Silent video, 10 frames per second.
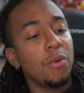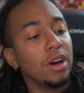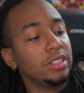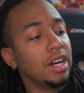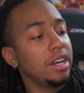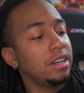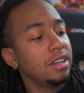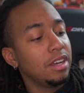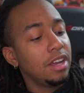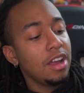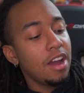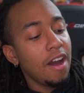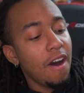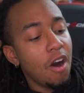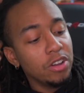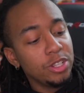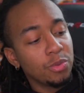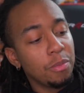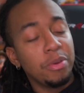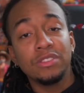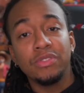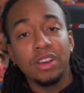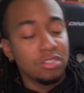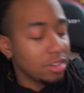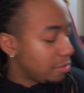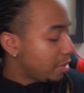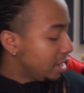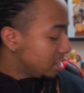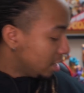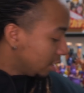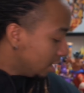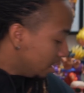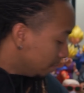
well done all these One Piece figures look amazing.